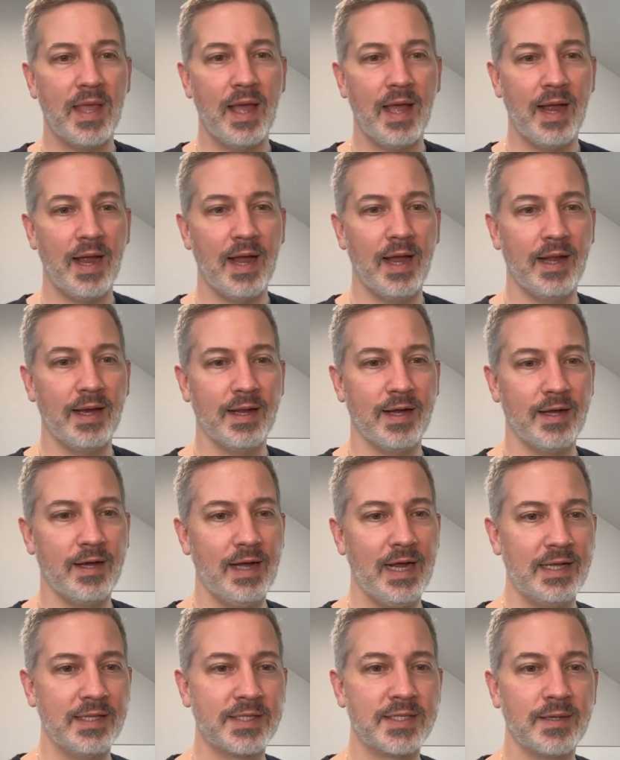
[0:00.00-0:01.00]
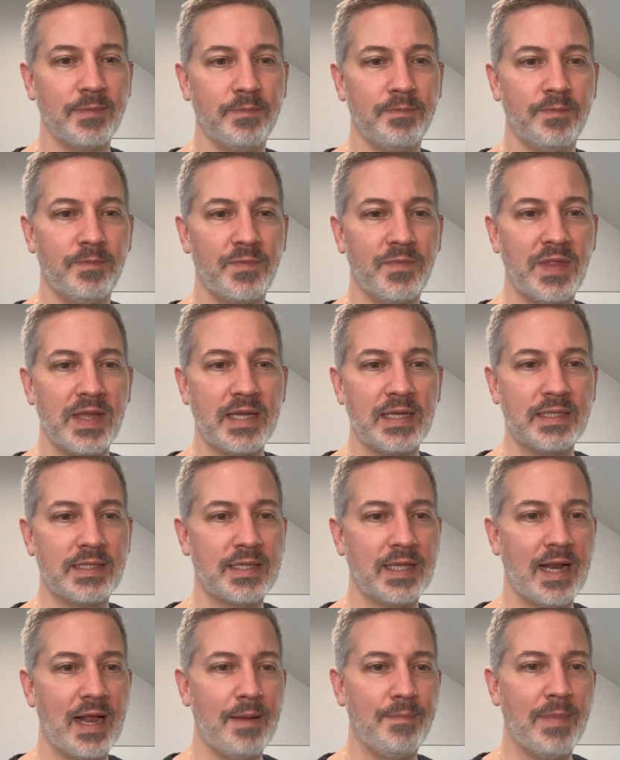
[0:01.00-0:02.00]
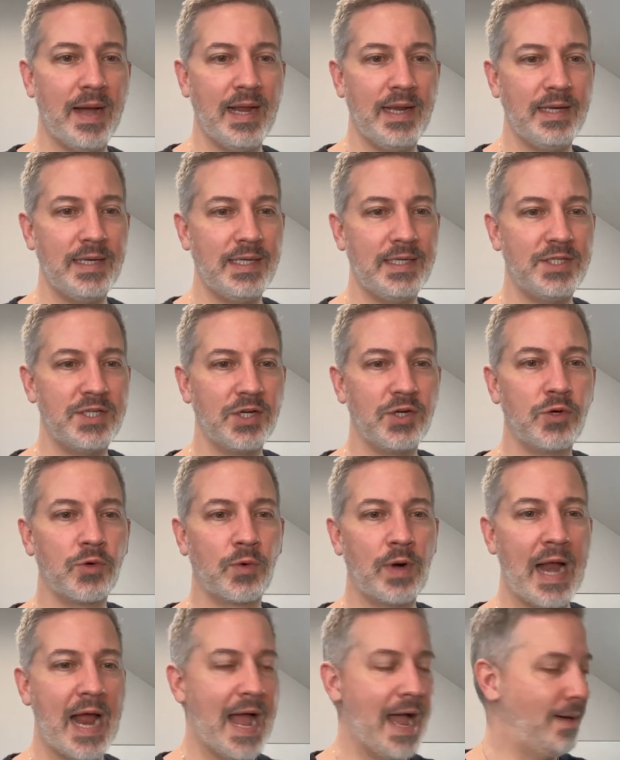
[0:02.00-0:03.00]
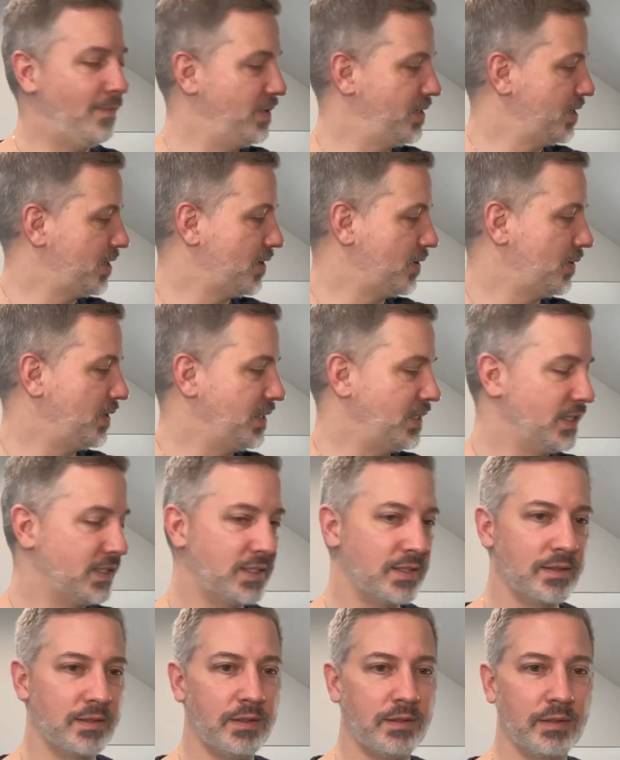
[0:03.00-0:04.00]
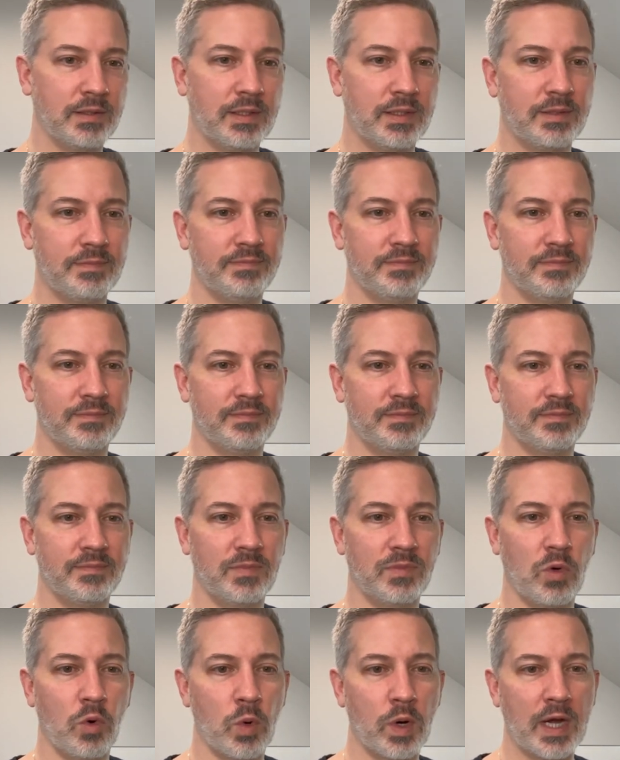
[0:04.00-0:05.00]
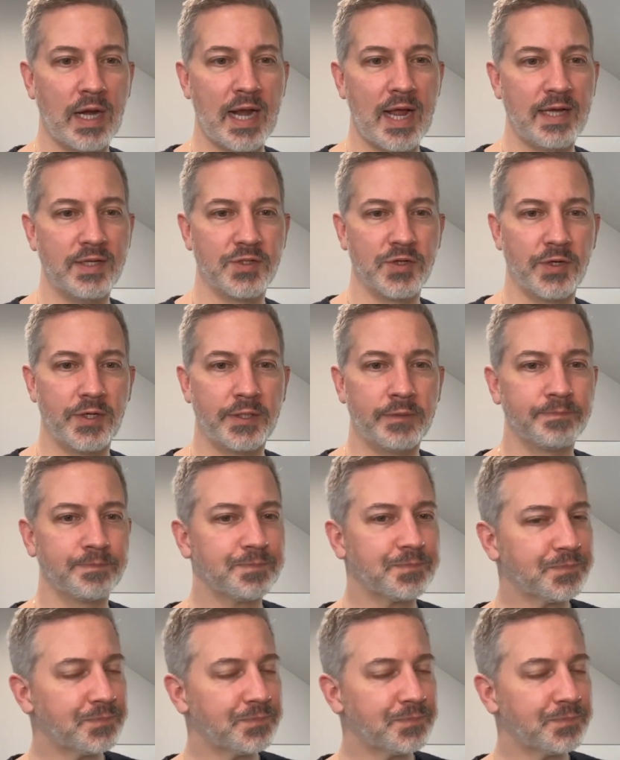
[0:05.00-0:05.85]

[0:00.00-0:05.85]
and some things that I might need to grab that are in this little organizer.